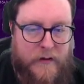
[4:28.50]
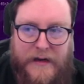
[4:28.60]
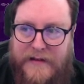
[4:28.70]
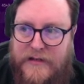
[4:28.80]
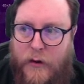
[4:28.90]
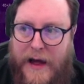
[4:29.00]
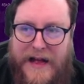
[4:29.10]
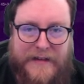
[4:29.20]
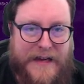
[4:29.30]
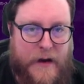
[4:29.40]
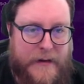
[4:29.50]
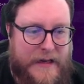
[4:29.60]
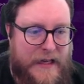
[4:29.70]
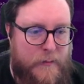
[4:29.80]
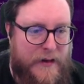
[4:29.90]
Neto and
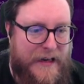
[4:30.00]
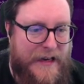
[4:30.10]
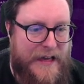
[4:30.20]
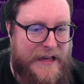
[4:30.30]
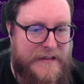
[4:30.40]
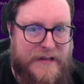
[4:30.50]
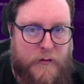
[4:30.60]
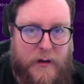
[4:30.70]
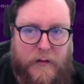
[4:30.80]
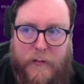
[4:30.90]
Karanaki playing terribly